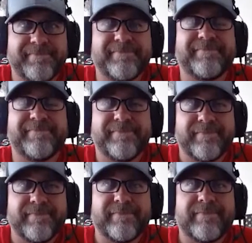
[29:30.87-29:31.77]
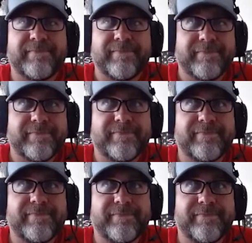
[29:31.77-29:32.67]

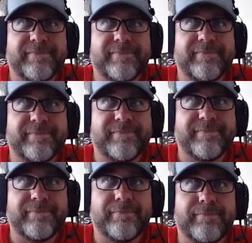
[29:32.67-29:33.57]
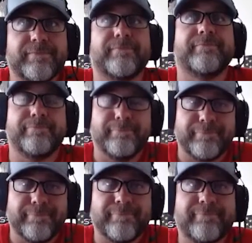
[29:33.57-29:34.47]

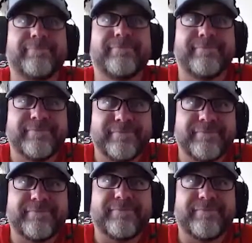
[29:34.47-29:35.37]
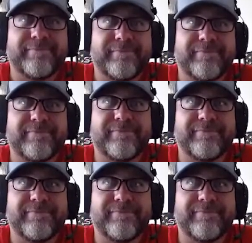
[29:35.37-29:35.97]
(silent)